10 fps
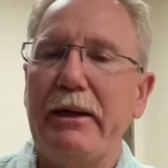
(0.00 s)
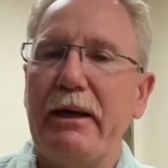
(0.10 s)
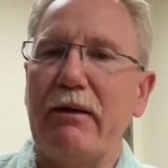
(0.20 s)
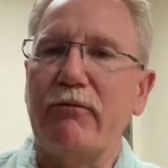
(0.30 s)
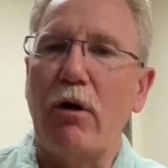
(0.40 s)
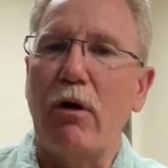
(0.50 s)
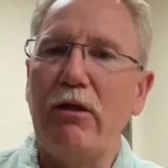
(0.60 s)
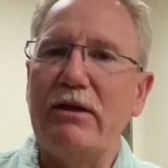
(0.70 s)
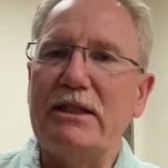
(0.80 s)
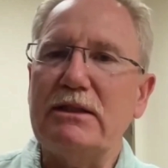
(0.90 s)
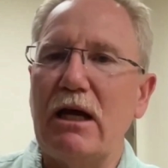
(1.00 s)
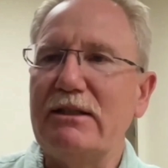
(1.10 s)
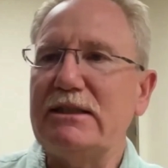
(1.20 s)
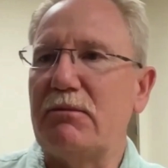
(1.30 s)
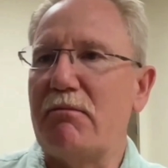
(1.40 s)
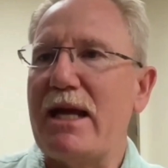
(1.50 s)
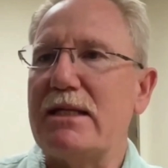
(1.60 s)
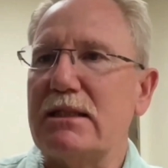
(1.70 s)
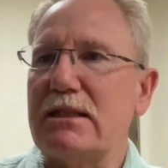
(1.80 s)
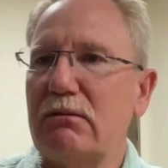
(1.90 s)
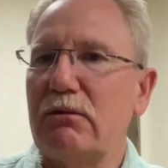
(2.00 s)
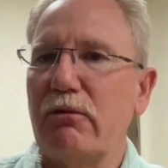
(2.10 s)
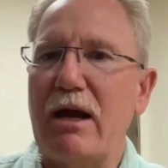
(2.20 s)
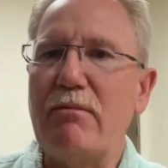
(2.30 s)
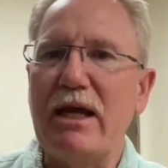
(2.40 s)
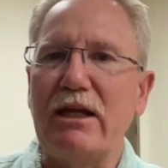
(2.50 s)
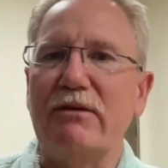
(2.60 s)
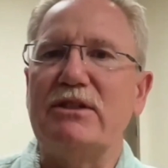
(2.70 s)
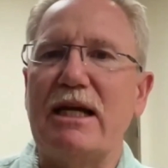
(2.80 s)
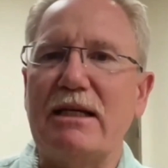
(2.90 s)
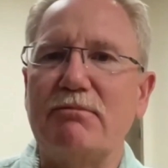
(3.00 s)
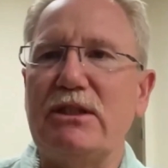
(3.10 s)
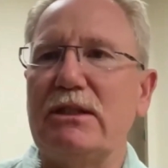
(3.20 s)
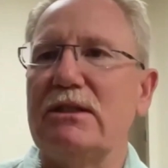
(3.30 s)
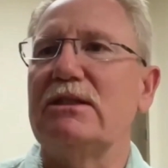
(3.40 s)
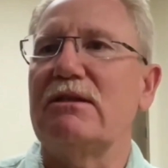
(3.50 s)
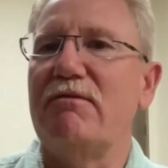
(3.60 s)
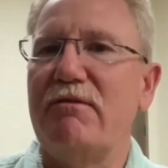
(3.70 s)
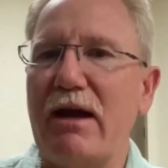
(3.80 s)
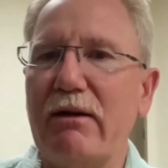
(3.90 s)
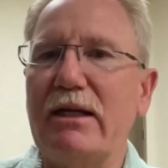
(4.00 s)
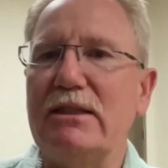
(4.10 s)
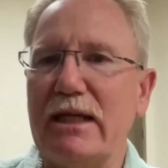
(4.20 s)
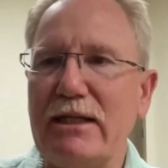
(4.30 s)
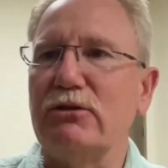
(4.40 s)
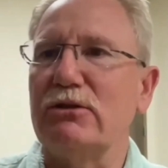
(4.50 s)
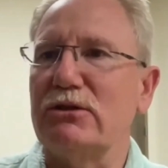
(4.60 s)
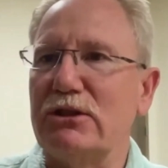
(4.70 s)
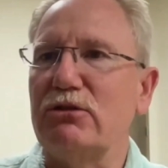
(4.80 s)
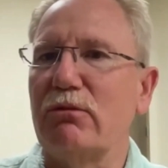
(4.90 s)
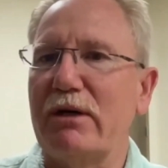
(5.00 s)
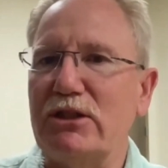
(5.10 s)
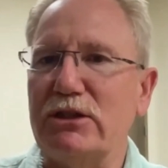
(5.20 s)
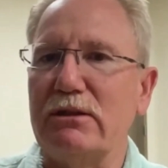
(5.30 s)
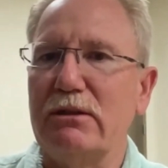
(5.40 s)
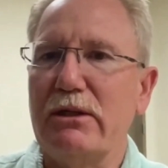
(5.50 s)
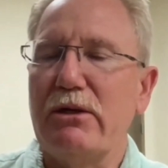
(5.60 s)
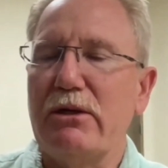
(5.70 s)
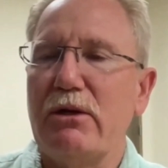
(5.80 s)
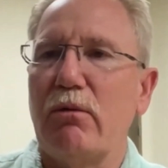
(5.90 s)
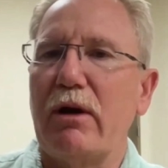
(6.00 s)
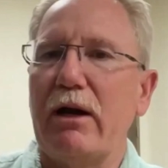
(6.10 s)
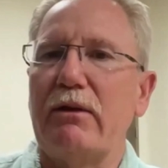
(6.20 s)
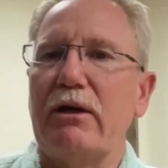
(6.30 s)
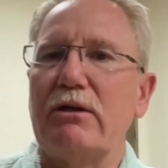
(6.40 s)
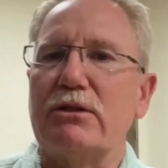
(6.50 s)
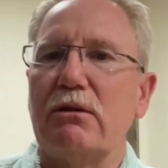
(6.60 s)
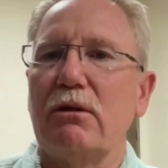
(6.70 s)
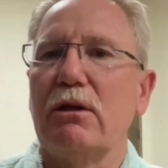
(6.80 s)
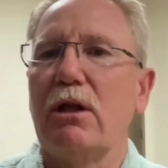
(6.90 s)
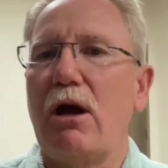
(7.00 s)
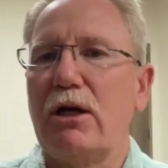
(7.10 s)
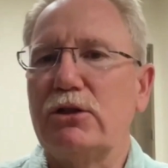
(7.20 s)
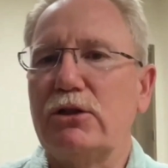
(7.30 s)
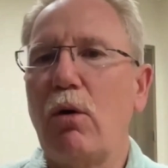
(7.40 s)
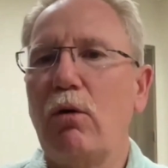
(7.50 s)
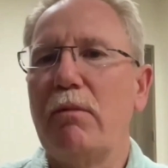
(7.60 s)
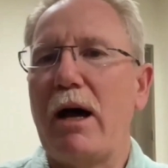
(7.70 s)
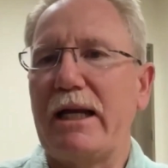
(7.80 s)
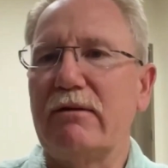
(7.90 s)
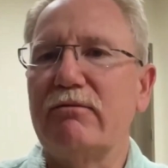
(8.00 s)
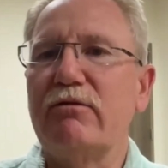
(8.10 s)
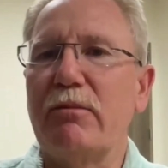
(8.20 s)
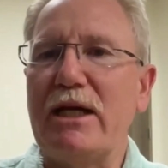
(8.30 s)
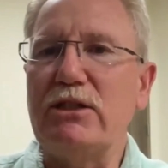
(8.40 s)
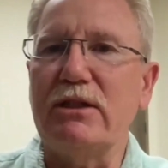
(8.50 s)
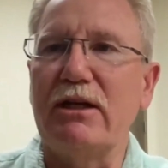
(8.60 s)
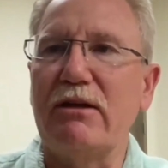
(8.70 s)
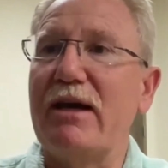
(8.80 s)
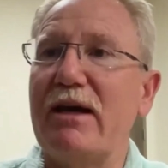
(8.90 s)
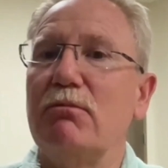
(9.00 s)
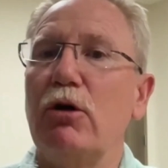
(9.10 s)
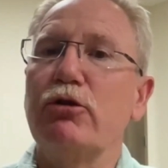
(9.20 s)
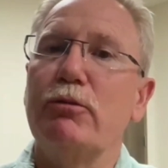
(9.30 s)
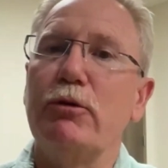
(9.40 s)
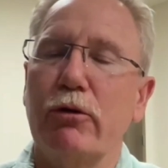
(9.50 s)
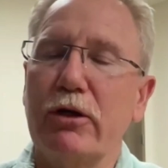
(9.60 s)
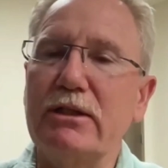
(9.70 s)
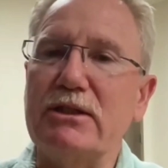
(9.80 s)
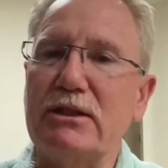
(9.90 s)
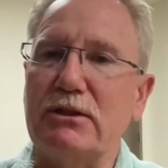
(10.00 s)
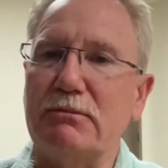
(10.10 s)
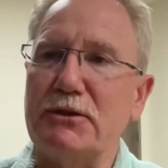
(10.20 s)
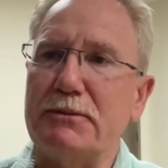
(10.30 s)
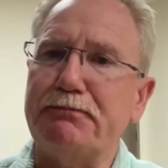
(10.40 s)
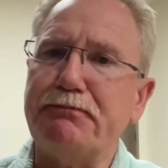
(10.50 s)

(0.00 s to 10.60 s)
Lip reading: And for all of us in medicine, gram-negative sepsis is a very dangerous situation where there's large whole body inflammation that affects multiple organ systems.